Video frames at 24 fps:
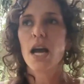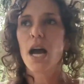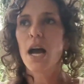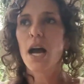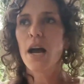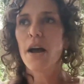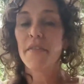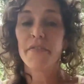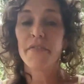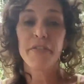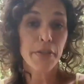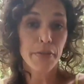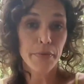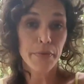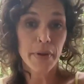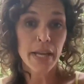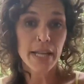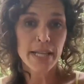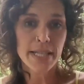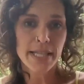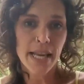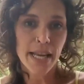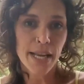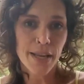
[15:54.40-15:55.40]
for 3
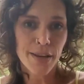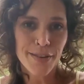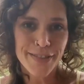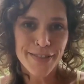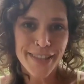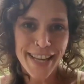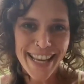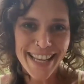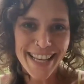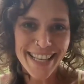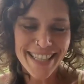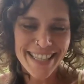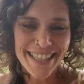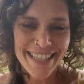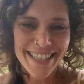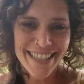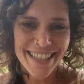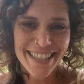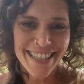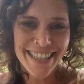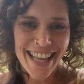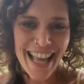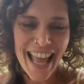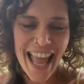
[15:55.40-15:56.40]
consecutive days.
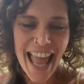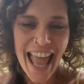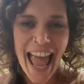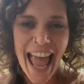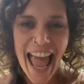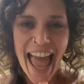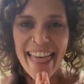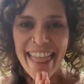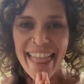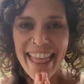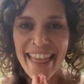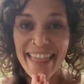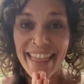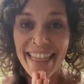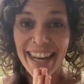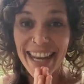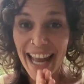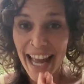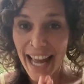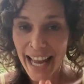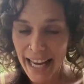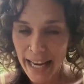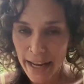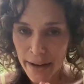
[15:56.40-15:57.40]
And then the
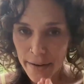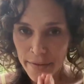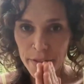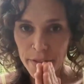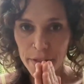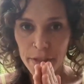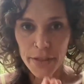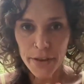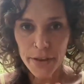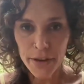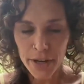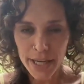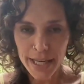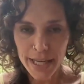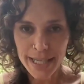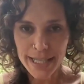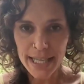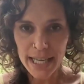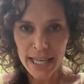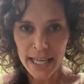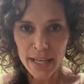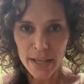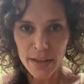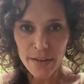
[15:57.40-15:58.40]
night of the 3rd
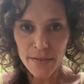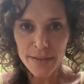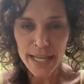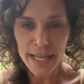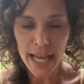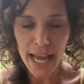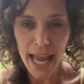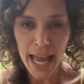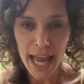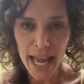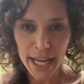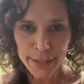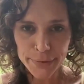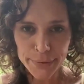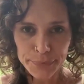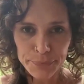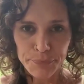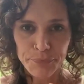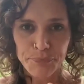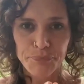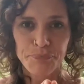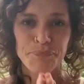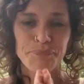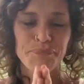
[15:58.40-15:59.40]
consecutive day,
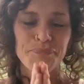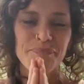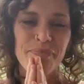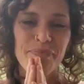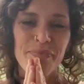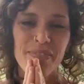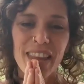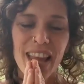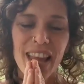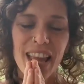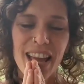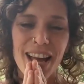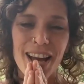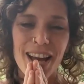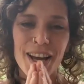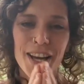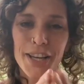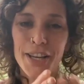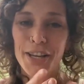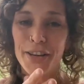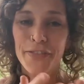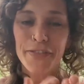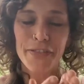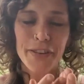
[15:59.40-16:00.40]

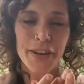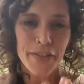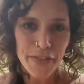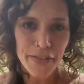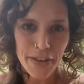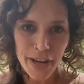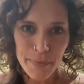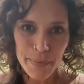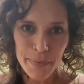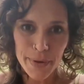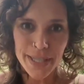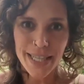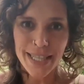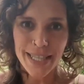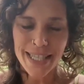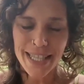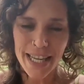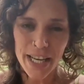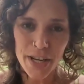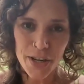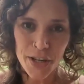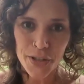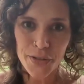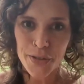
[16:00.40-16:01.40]
you're free for
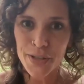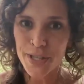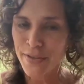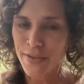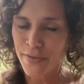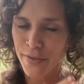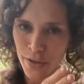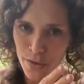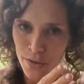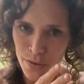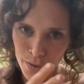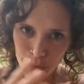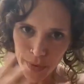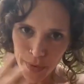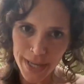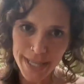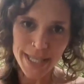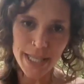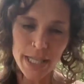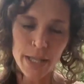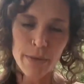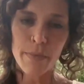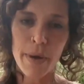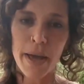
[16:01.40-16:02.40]
unprotected intercourse for the whole rest of